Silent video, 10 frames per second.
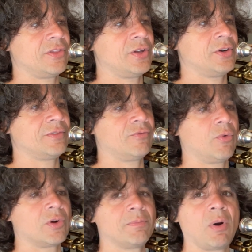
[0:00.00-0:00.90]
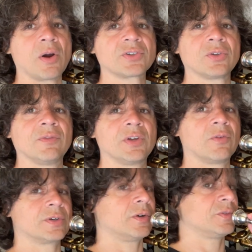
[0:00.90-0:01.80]
third, and fourth partial of the
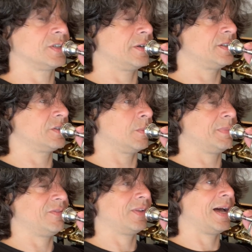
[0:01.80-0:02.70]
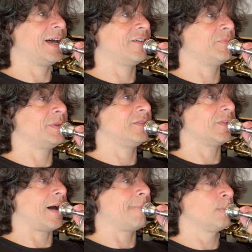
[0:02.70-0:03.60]
overtone series. So B flat, F, B
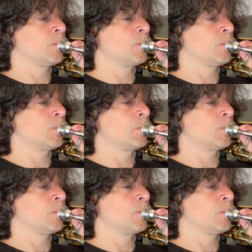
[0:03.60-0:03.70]
flat.